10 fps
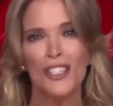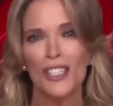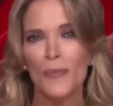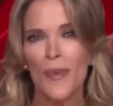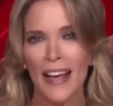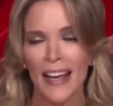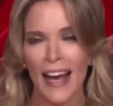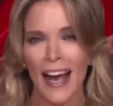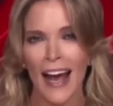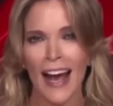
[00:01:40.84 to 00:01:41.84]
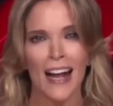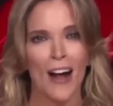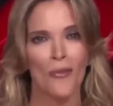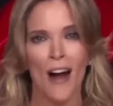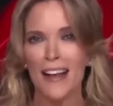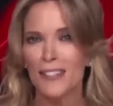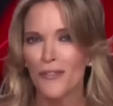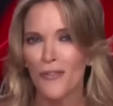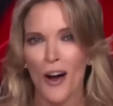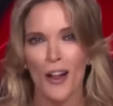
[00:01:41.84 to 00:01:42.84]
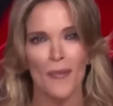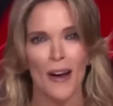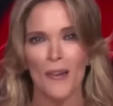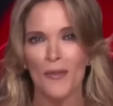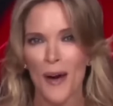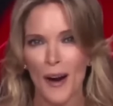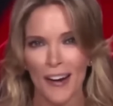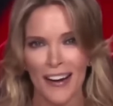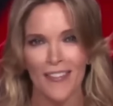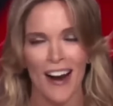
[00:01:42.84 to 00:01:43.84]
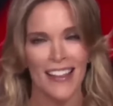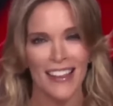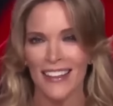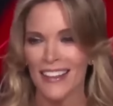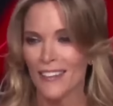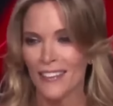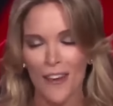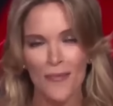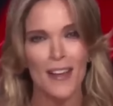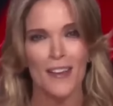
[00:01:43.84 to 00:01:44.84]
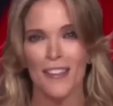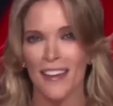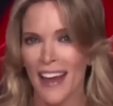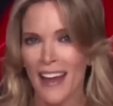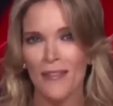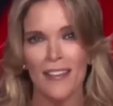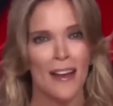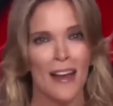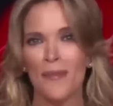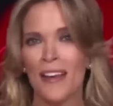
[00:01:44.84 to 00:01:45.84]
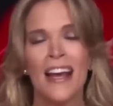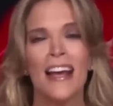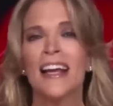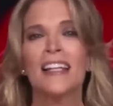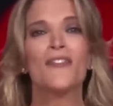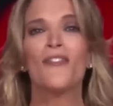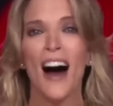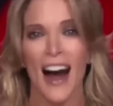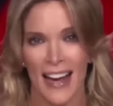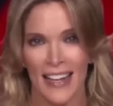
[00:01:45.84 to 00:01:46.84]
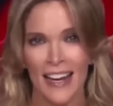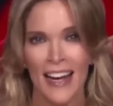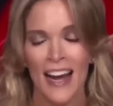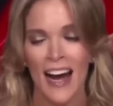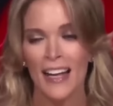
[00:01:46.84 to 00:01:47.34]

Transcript: It's just me, and I'll rise or fall on my own merit, right? They'll either love me or they'll hate me, hate me. It's fine.